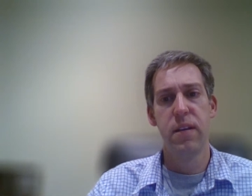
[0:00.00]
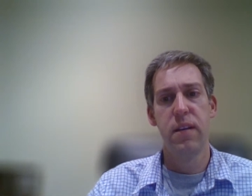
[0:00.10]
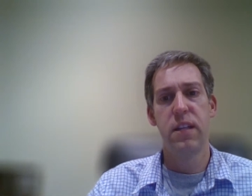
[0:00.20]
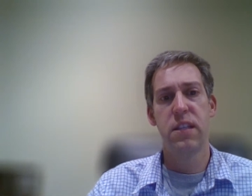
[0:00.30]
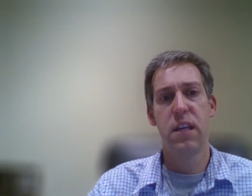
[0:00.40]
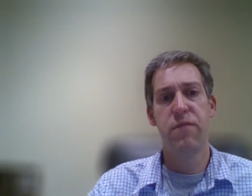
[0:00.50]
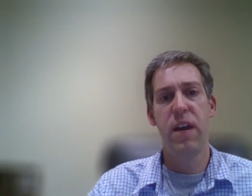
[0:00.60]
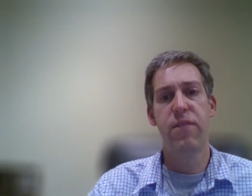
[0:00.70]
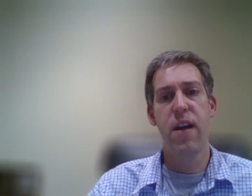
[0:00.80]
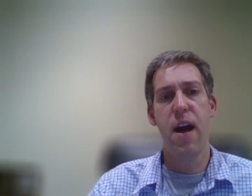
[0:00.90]
It says,
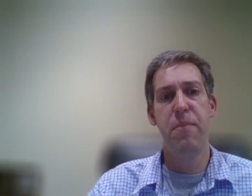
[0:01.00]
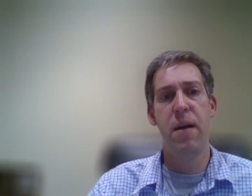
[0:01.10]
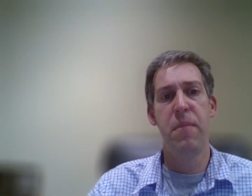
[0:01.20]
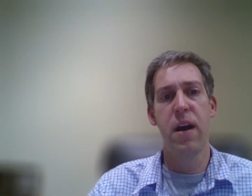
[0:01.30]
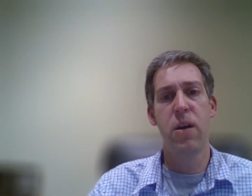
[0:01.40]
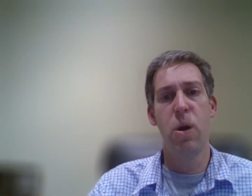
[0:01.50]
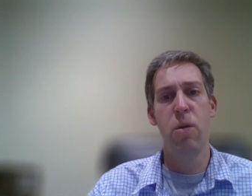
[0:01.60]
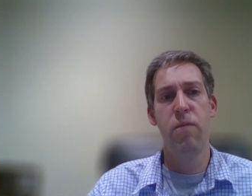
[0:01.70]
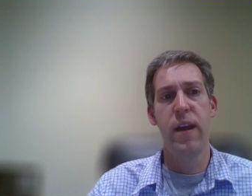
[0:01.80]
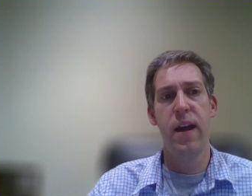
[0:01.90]
Vayifka
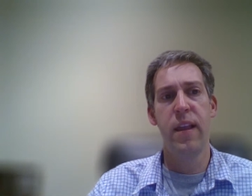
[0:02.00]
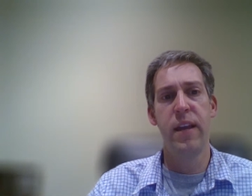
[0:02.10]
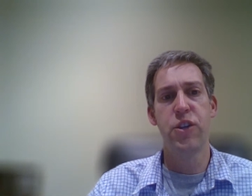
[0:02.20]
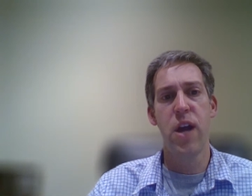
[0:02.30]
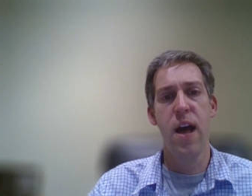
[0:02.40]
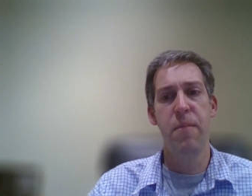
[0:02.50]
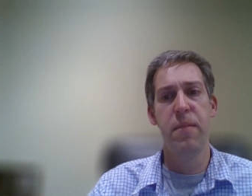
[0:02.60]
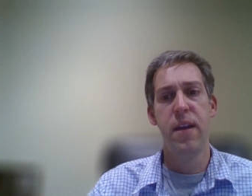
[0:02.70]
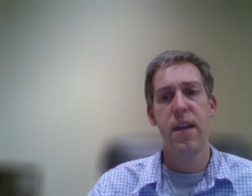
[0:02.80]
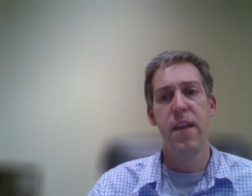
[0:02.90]
ba'makom vayalen
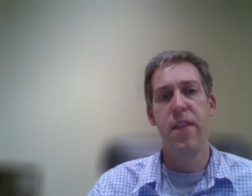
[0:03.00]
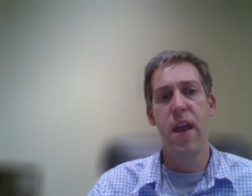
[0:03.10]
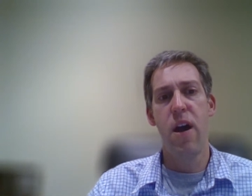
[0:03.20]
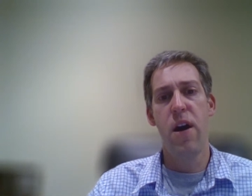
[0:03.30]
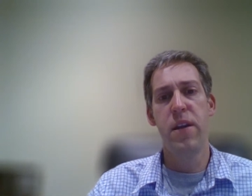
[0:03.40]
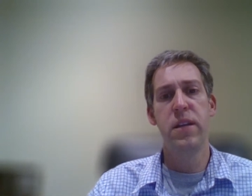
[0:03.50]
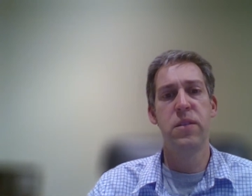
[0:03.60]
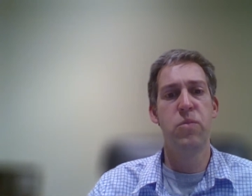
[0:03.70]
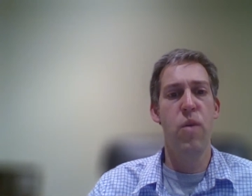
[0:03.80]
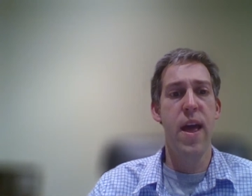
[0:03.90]
sham, that on
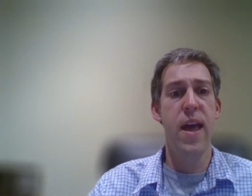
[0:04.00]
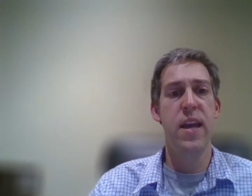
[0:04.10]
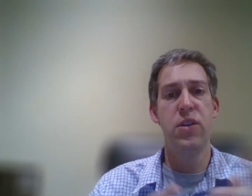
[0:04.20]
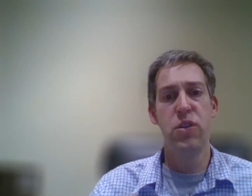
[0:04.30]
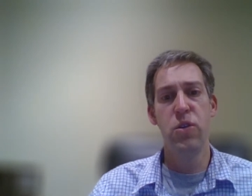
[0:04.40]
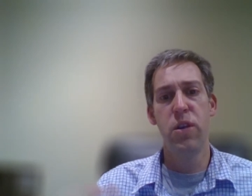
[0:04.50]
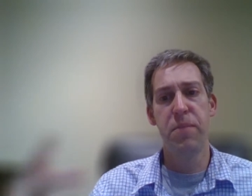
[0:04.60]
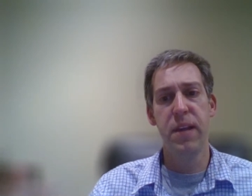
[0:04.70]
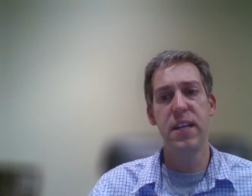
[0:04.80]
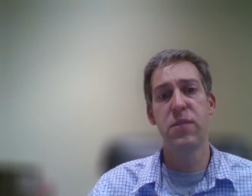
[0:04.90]
his way to the
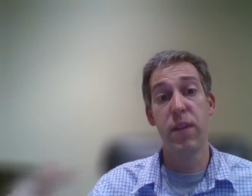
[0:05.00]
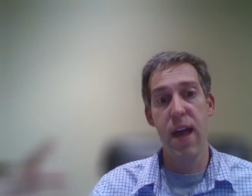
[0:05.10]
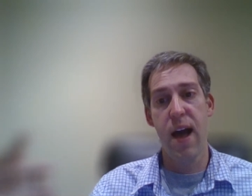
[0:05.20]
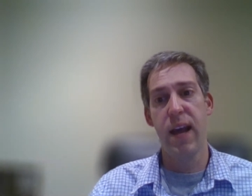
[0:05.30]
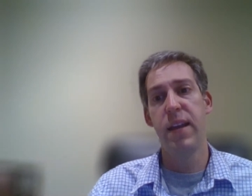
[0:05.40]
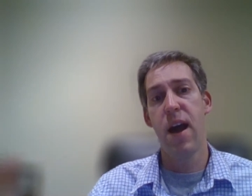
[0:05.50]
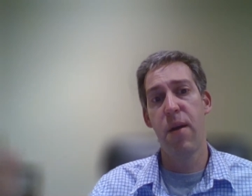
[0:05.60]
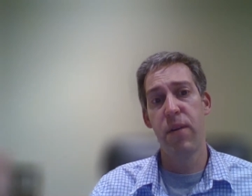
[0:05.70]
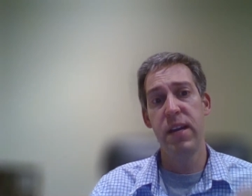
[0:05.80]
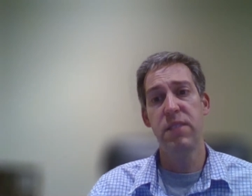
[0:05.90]
place where the Akedah,
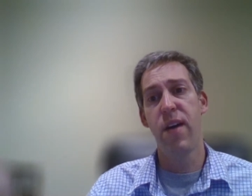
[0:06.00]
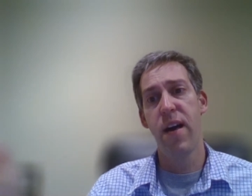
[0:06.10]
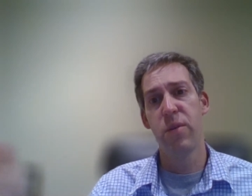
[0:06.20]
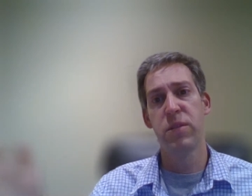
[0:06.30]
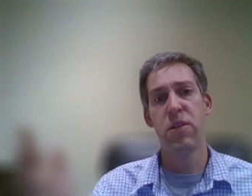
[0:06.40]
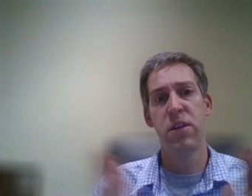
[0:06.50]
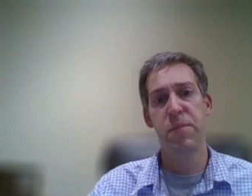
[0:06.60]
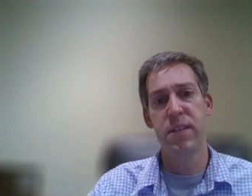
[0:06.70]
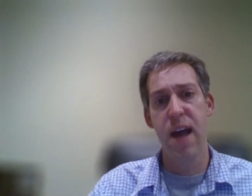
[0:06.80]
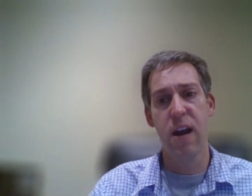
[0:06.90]
where his father was going to
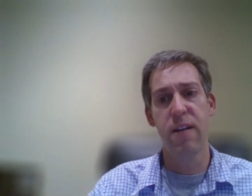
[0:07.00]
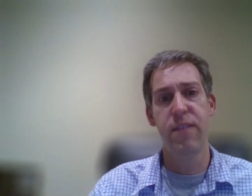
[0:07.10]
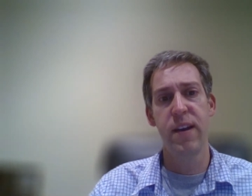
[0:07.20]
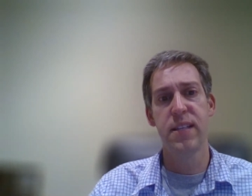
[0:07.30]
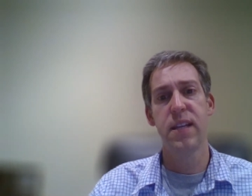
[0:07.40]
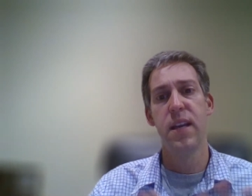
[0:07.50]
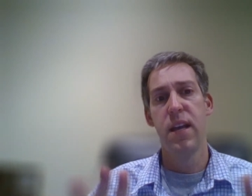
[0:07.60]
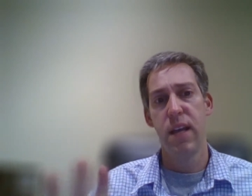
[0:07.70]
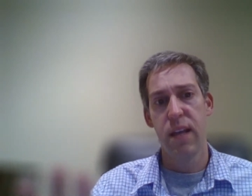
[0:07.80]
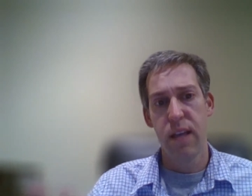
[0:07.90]
be sacrificed,
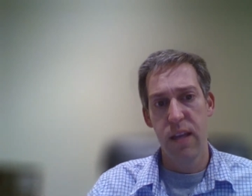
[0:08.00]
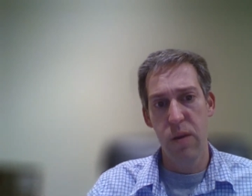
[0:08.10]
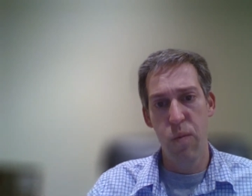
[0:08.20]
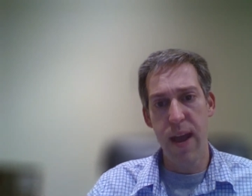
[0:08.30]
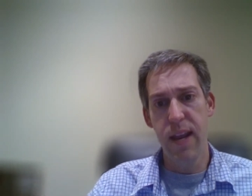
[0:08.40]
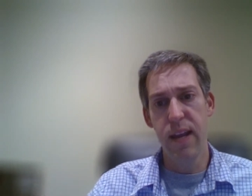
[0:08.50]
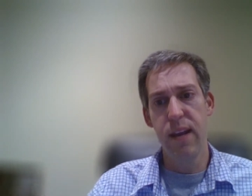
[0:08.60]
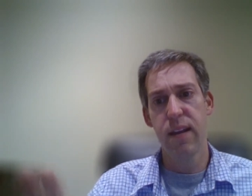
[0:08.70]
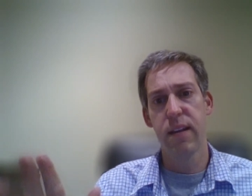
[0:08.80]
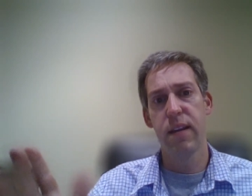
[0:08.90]
he waited.
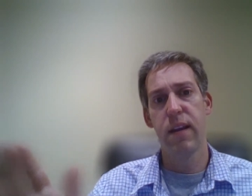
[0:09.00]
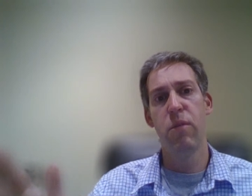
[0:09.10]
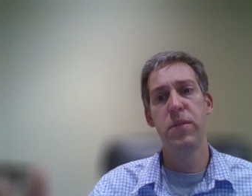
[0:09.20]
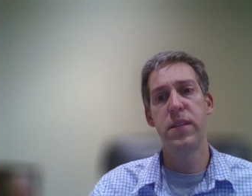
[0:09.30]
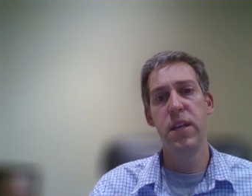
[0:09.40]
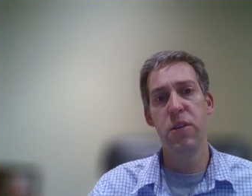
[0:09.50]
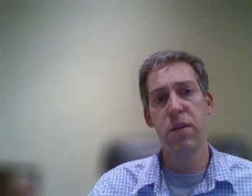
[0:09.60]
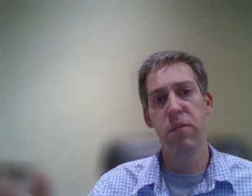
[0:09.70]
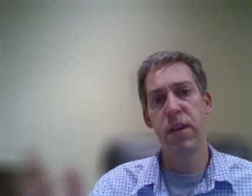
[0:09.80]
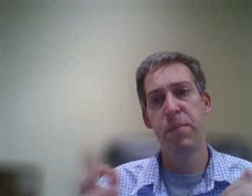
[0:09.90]
And what was he
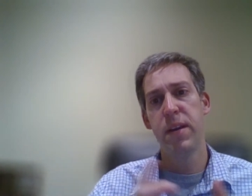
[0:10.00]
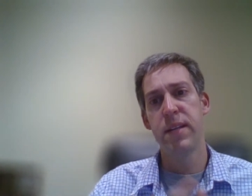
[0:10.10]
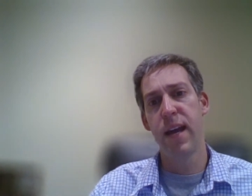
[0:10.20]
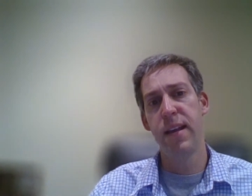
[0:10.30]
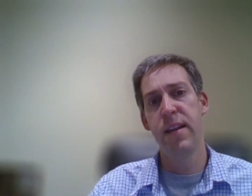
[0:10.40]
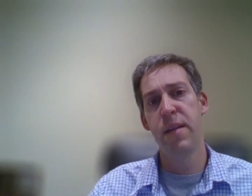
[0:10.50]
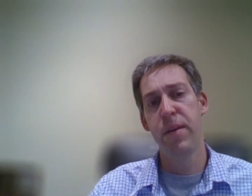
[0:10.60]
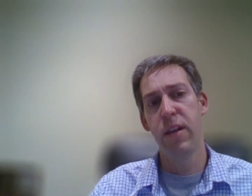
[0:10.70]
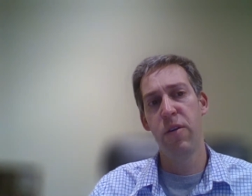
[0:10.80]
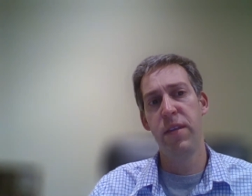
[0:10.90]
doing when he put his head in the
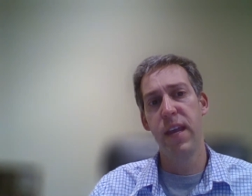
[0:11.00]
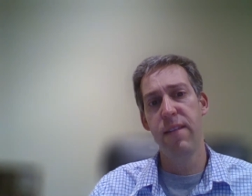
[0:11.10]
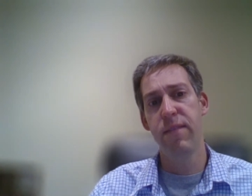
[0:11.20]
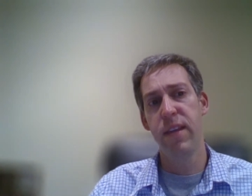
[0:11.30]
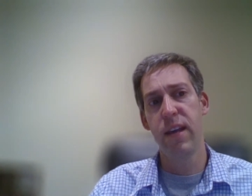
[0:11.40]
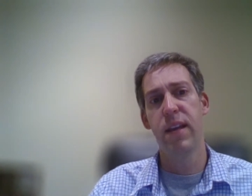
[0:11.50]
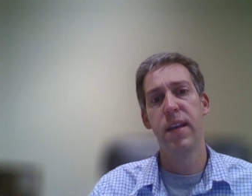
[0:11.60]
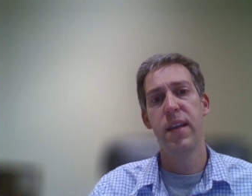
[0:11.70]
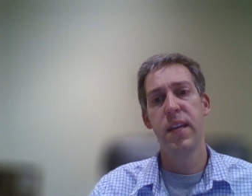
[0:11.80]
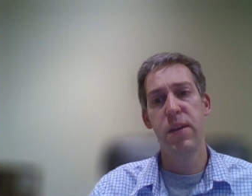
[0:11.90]
pillow in the evening?
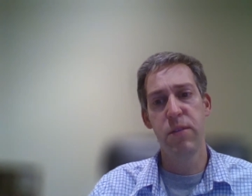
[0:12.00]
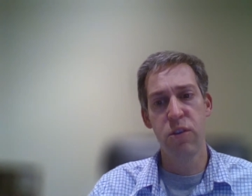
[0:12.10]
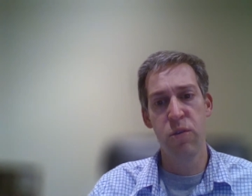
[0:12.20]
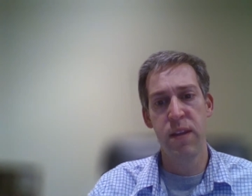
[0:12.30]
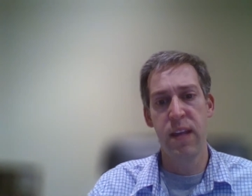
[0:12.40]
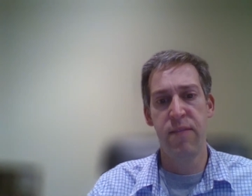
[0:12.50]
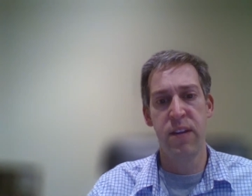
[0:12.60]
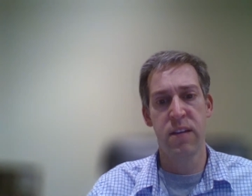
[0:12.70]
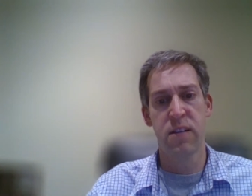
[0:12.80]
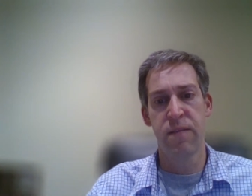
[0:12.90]
He was doing the
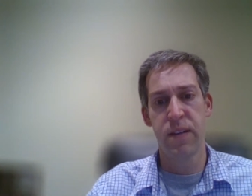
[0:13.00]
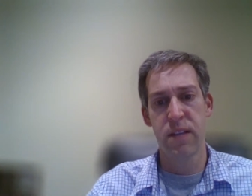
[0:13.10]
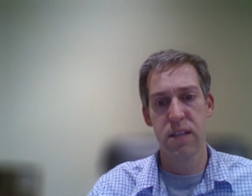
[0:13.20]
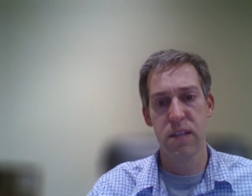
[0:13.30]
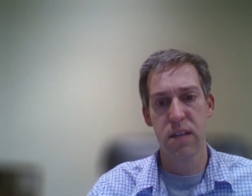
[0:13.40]
evening service.